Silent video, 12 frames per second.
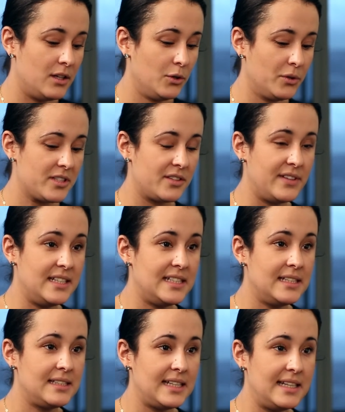launched the
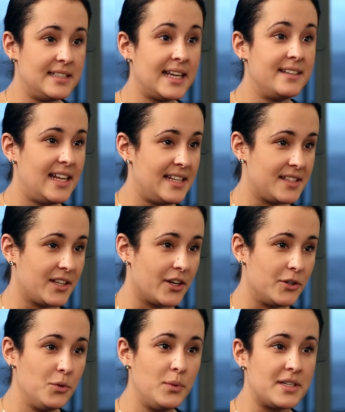VTC 10 days
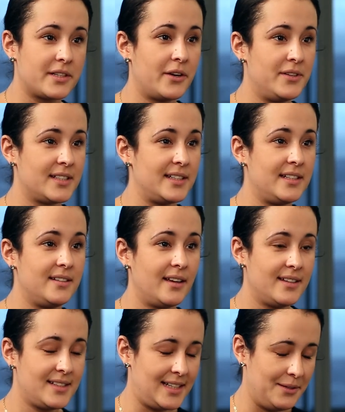ago, which coincided
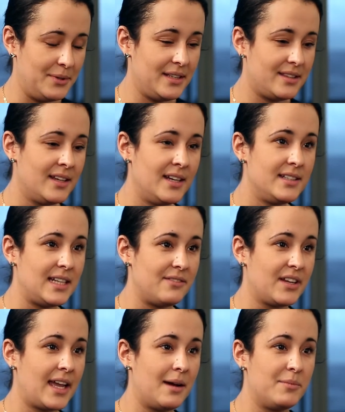nicely with
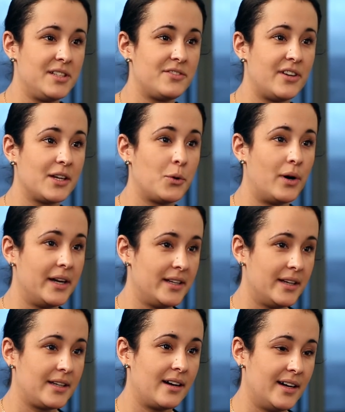David Cameron's very
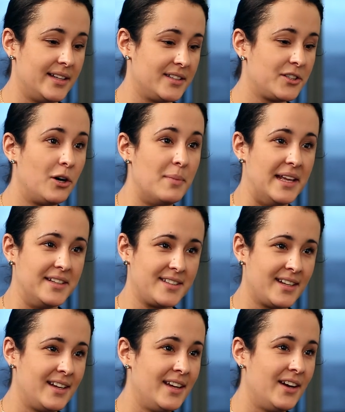kind comment
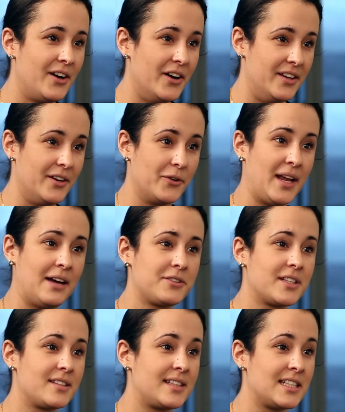on how
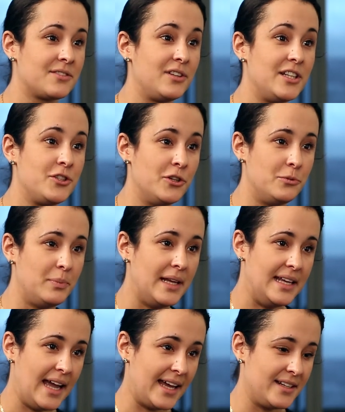successful it should
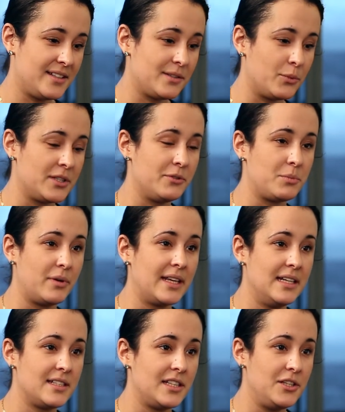be and what it was
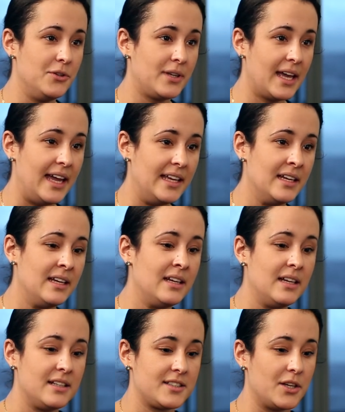bringing to the UK.
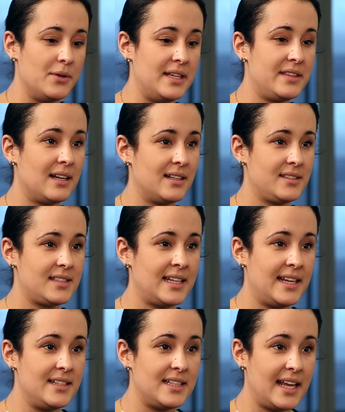So in the last
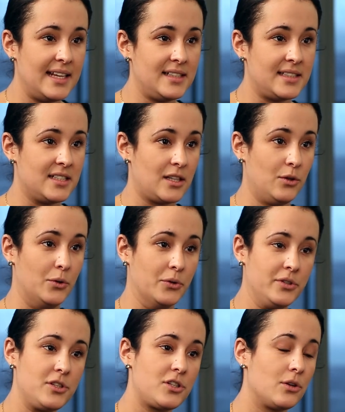10 days since
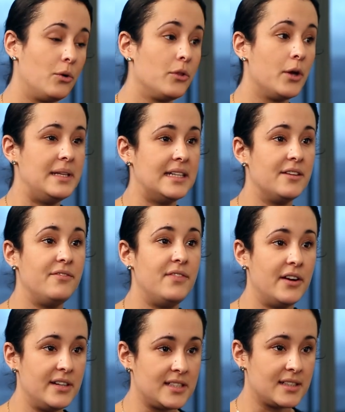launch, although we did a
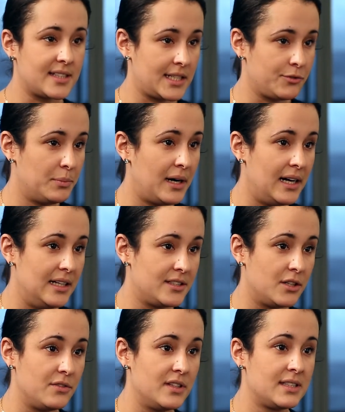very successful
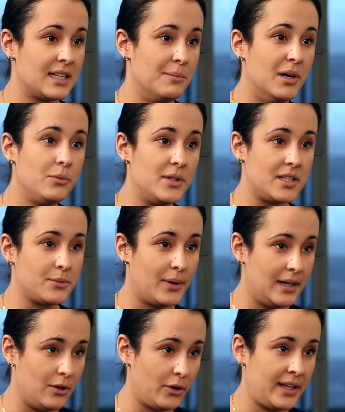pilot over the summer, which is
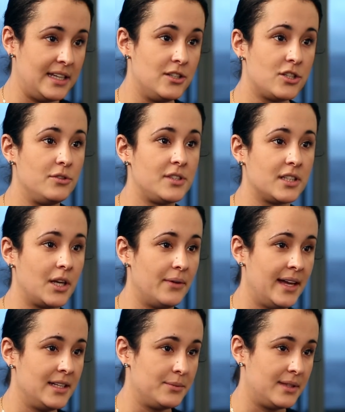why Lockheed chose to go
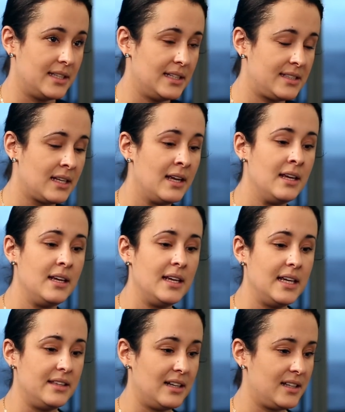ahead with this,
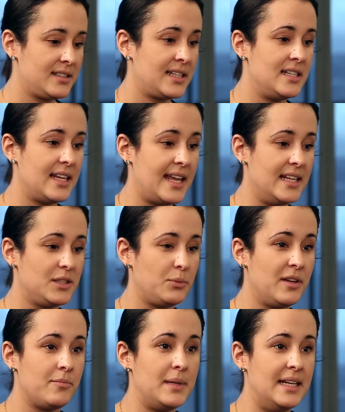in the last 10 days
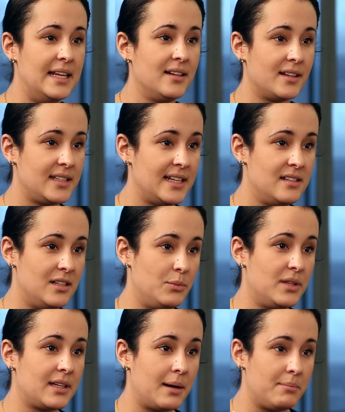we have been inundated
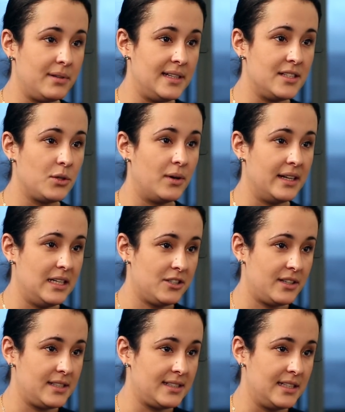with companies who are
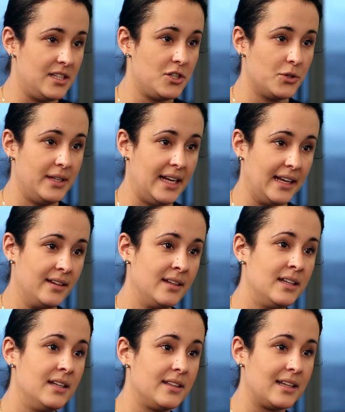interested in joining
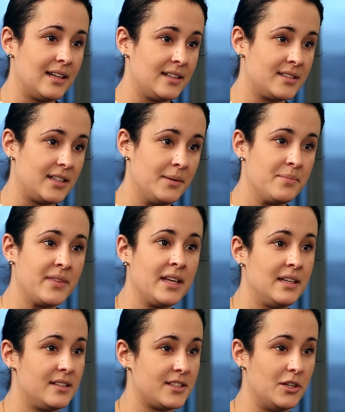the cluster.
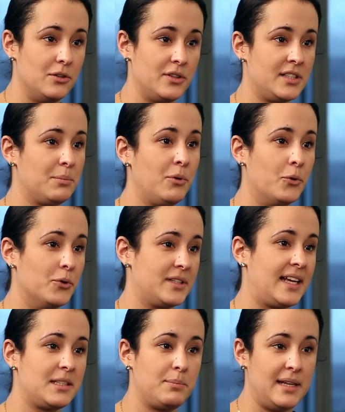So the support
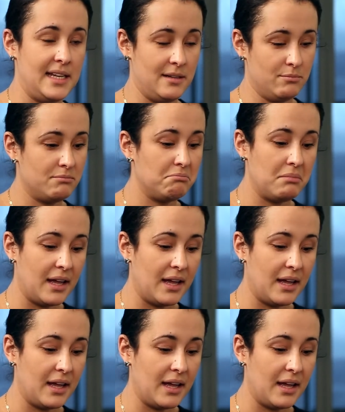has been